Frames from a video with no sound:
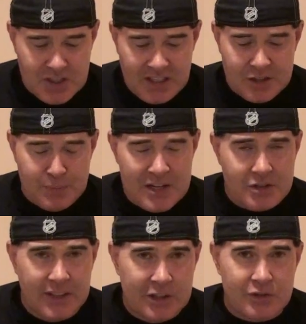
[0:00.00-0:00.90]
The spread's
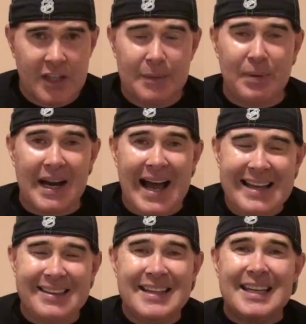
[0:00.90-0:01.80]
only three, but
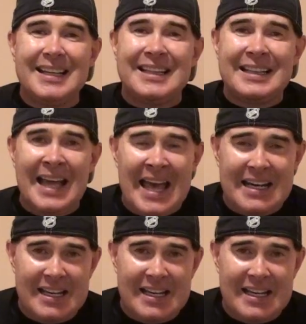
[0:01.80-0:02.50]
I think Atlanta